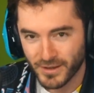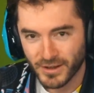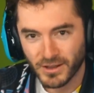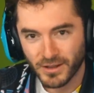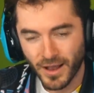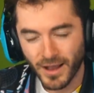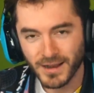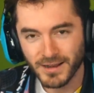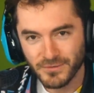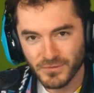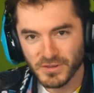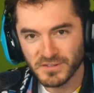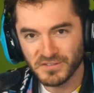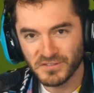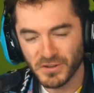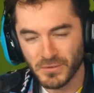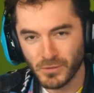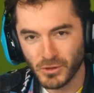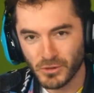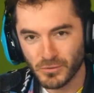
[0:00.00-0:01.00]
kind of in
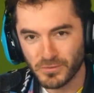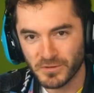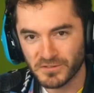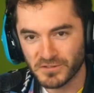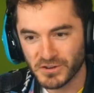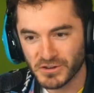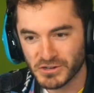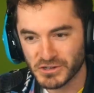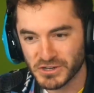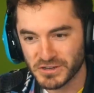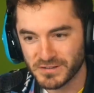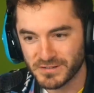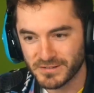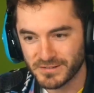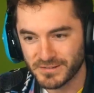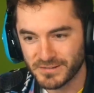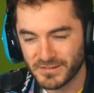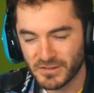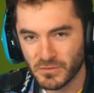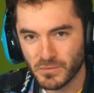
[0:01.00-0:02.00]
similar
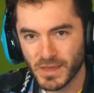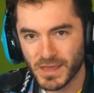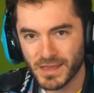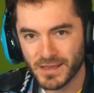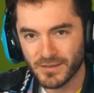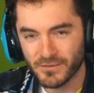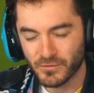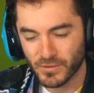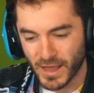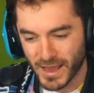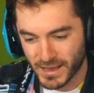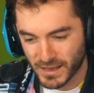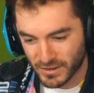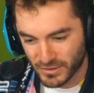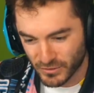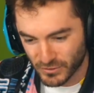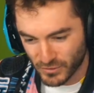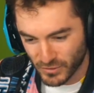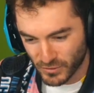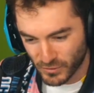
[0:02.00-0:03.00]
position to me of like